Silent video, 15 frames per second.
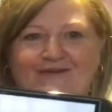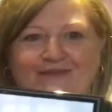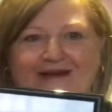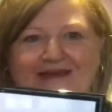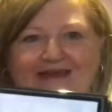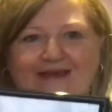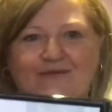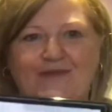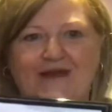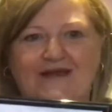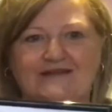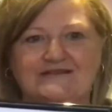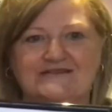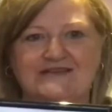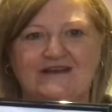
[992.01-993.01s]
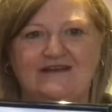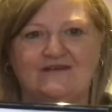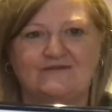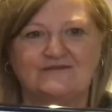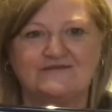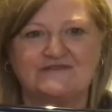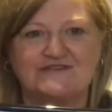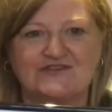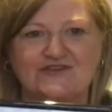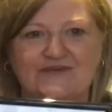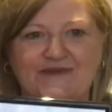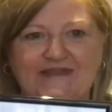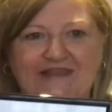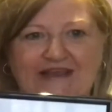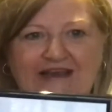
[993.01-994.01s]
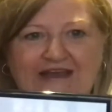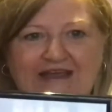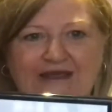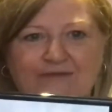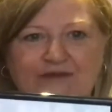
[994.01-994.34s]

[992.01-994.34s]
Buckingham Palace. And I'm sorry about the glare,